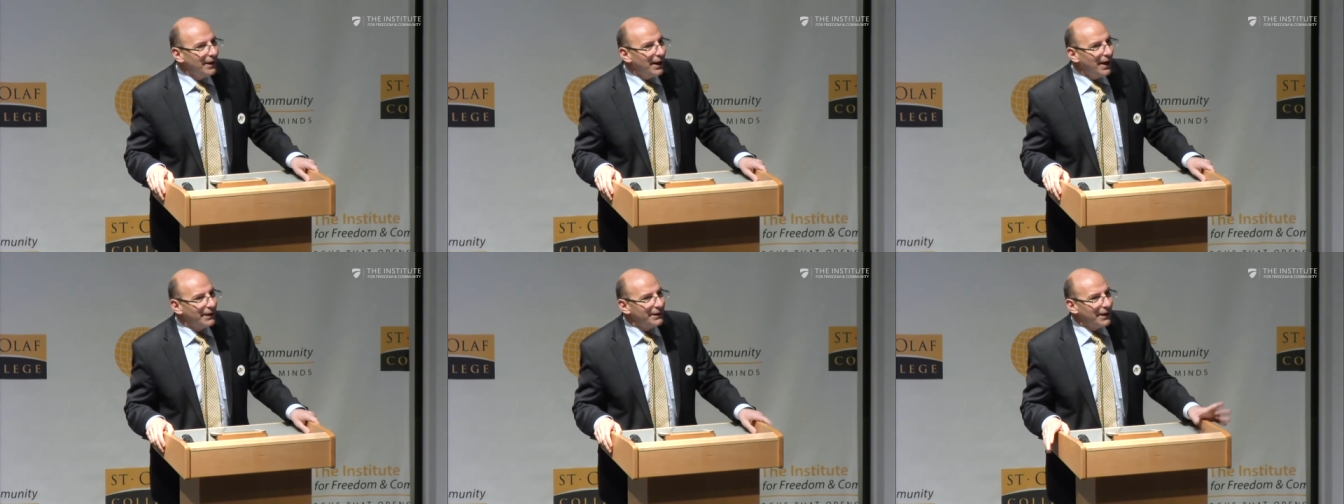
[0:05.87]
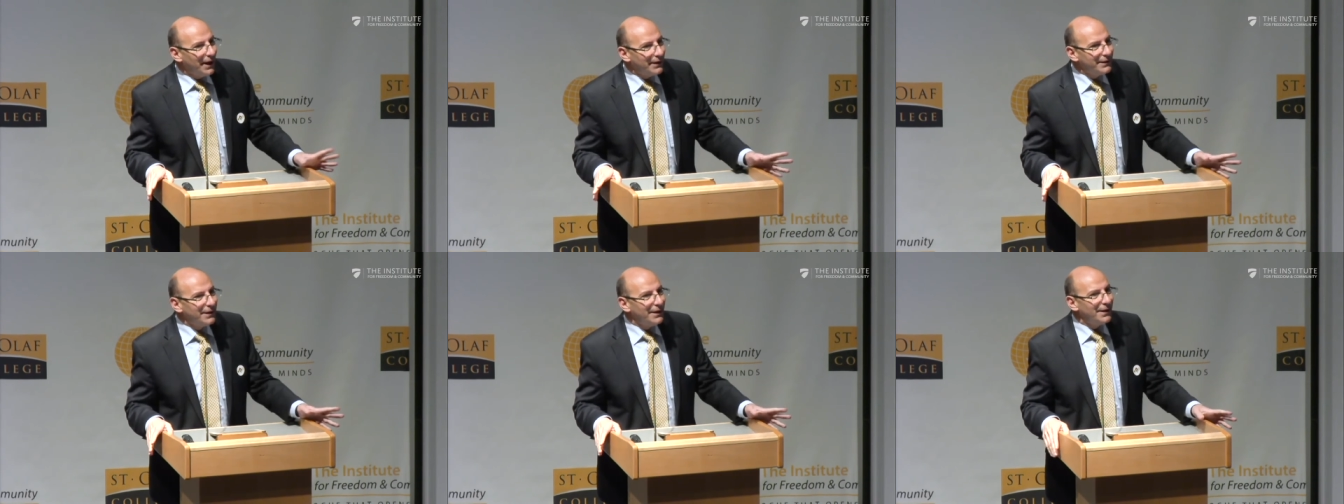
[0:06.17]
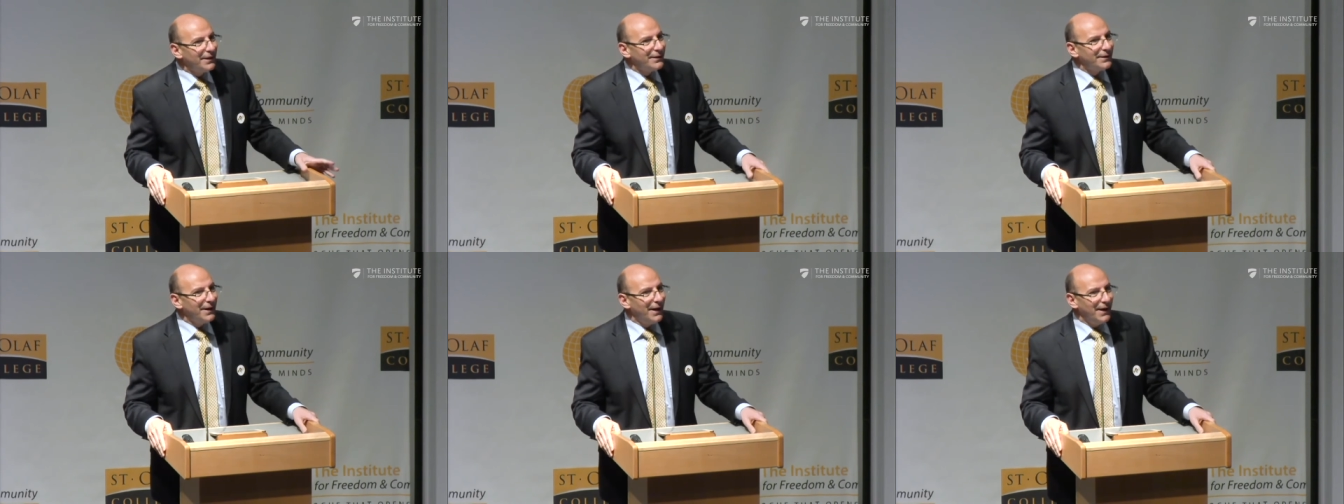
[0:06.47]
an
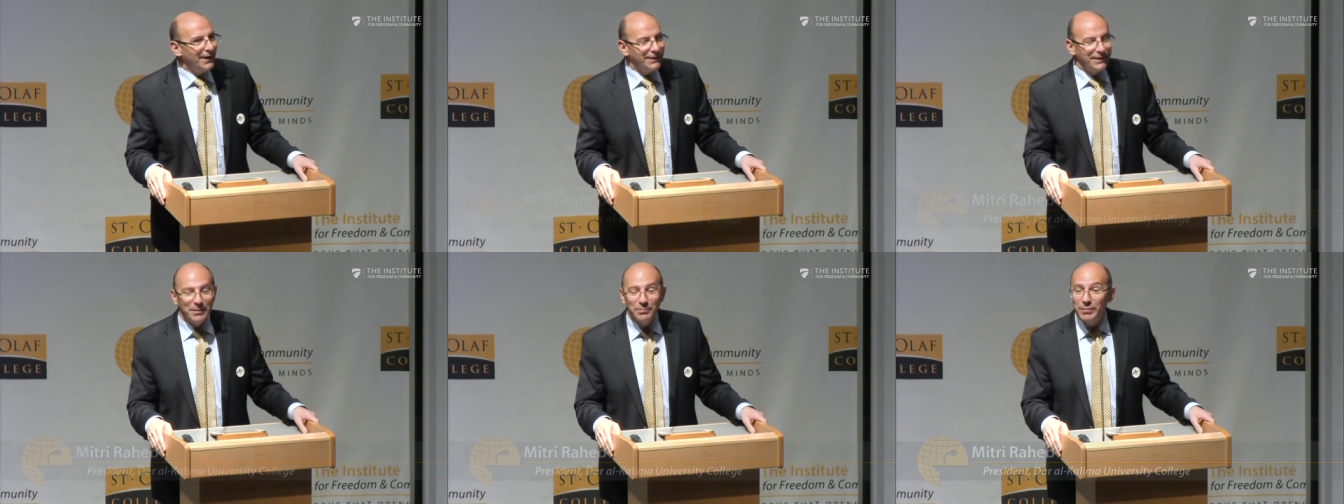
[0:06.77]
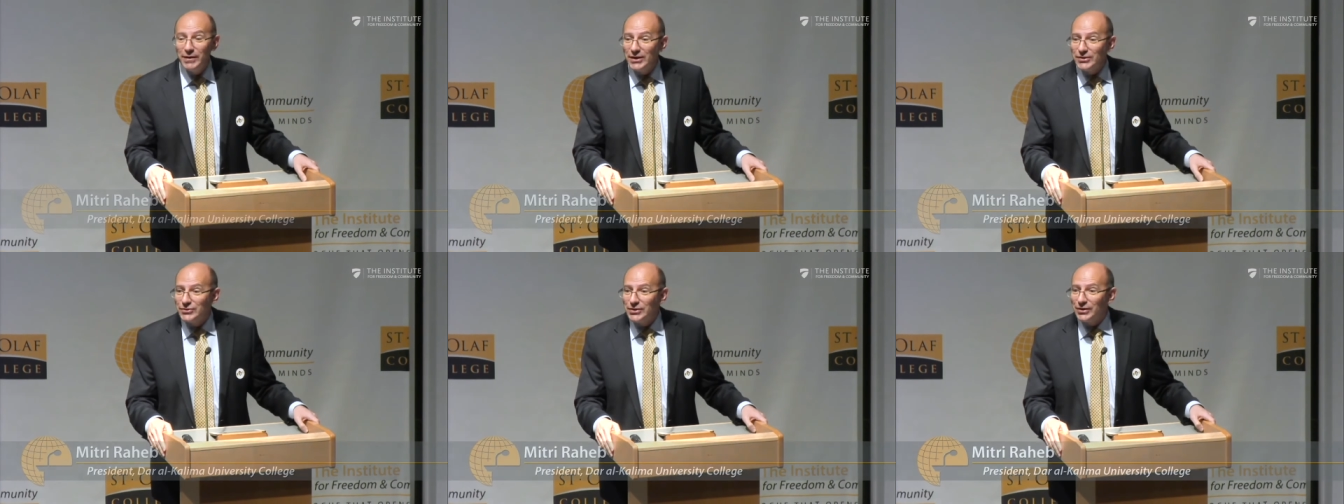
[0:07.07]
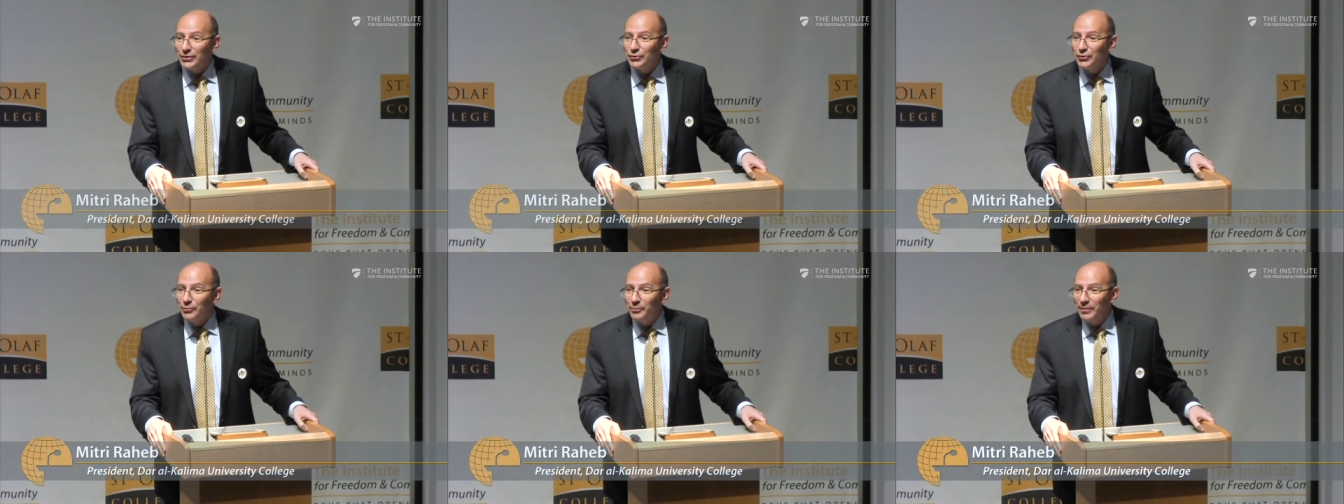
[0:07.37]
honor and a
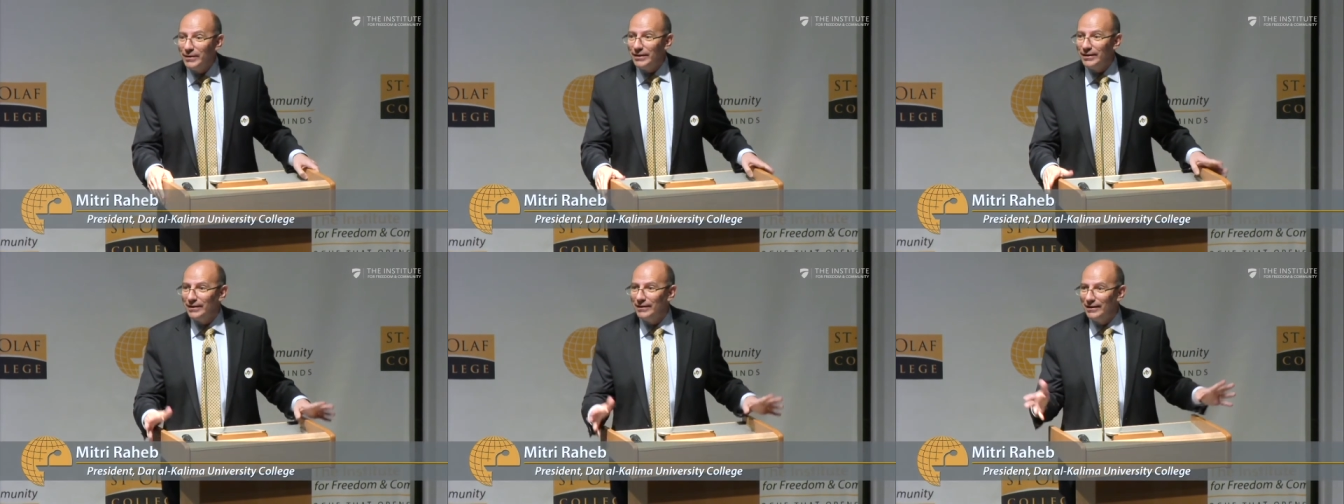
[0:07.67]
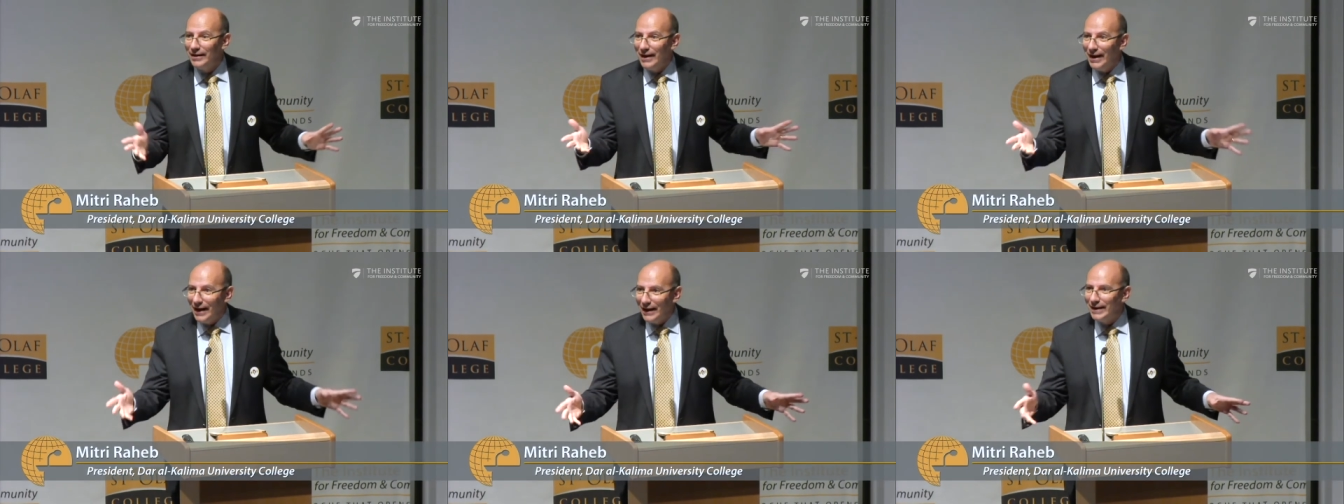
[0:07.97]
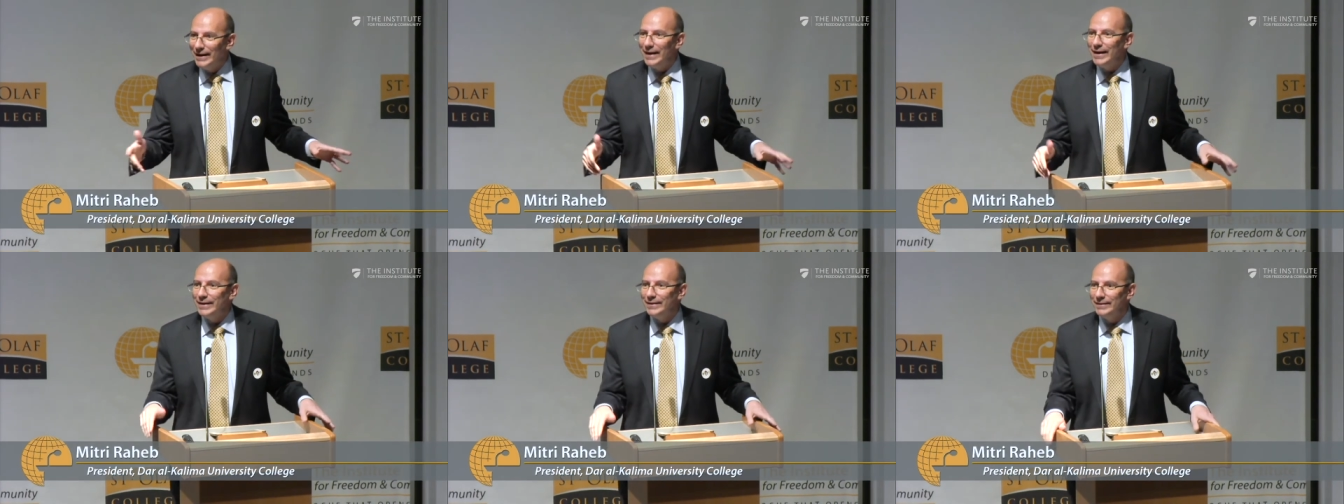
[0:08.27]
pleasure to be
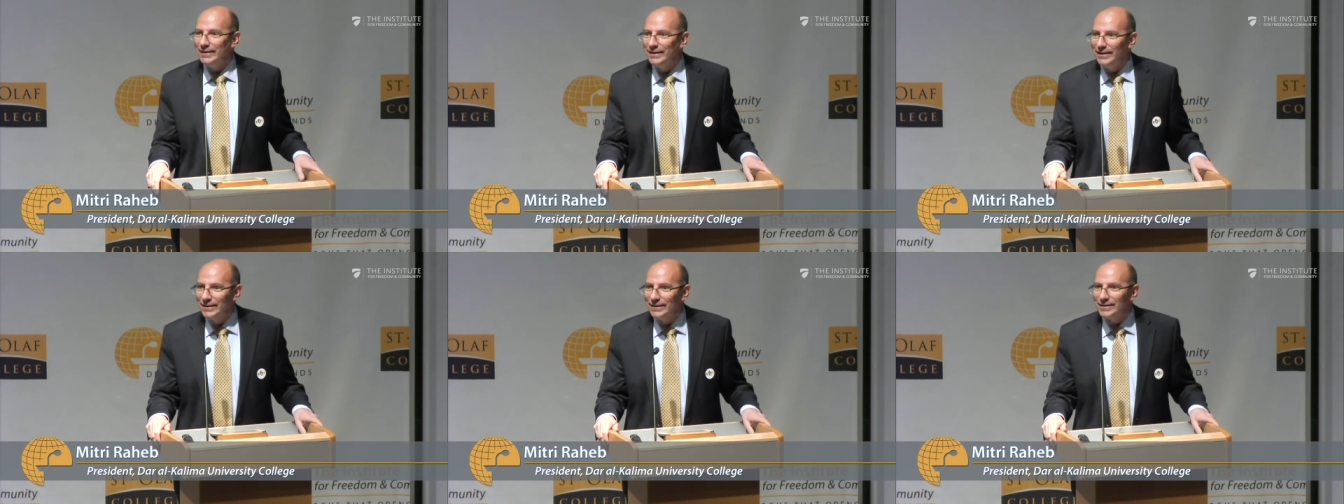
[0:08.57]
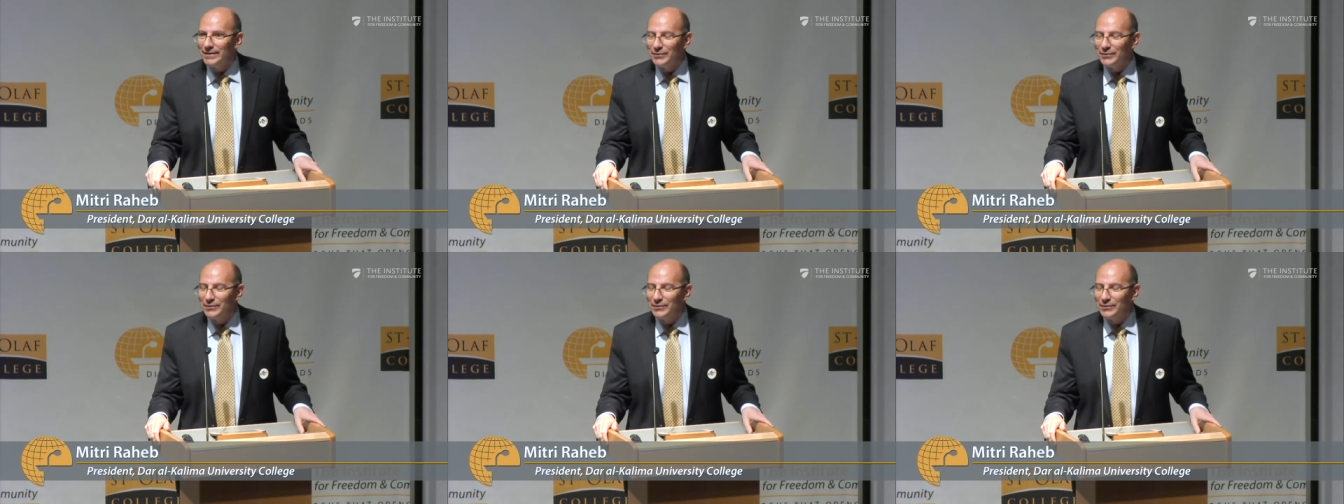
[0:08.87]
again here.